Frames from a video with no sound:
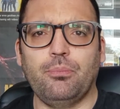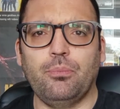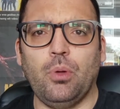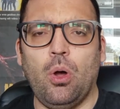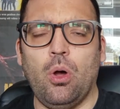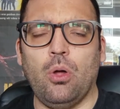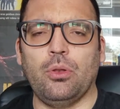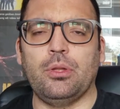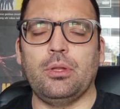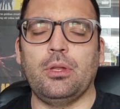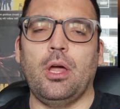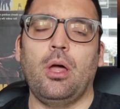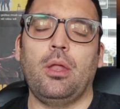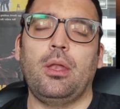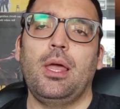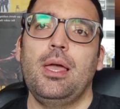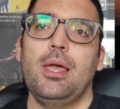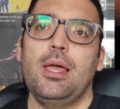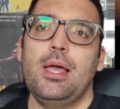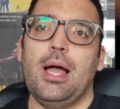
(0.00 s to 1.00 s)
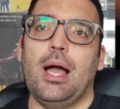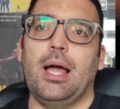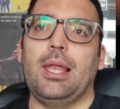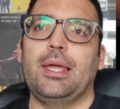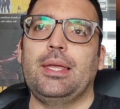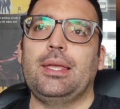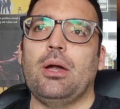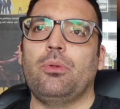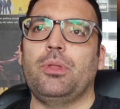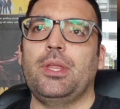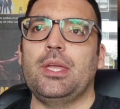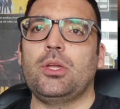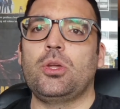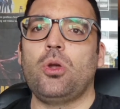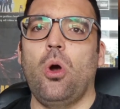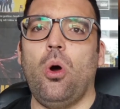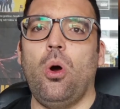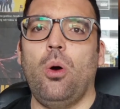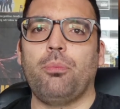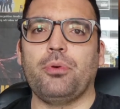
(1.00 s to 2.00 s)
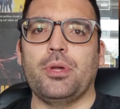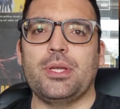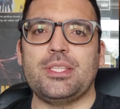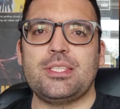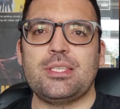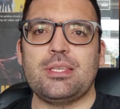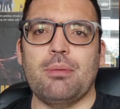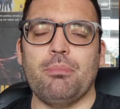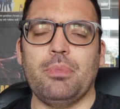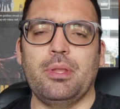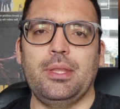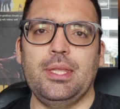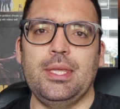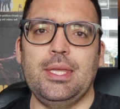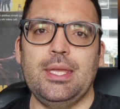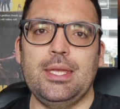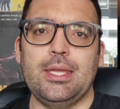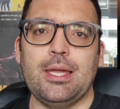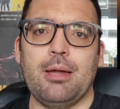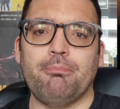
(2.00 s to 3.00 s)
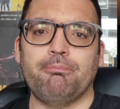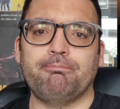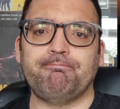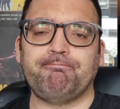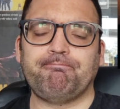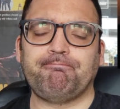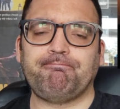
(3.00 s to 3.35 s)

on and on, I like how they incorporate some of the um,